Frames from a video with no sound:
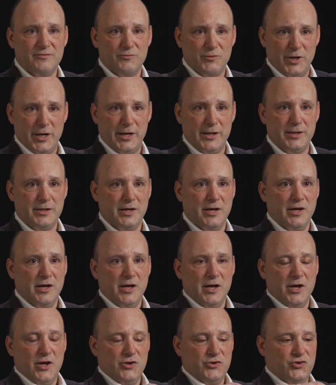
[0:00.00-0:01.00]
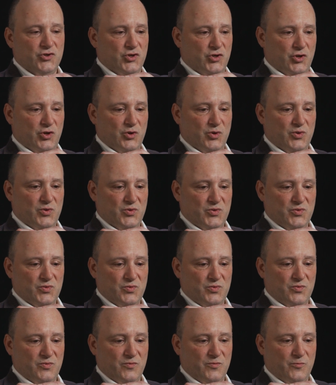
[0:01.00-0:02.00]
right, to
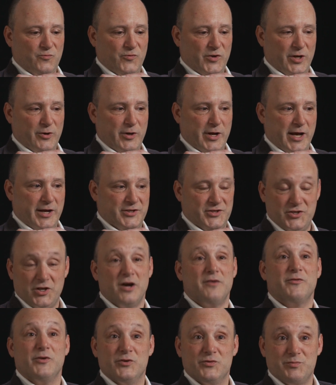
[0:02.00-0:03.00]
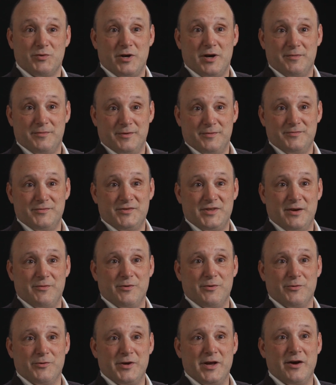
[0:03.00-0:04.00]
figure out how to solve those problems that
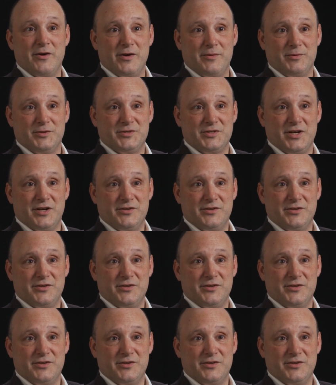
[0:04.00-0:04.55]
we were now able to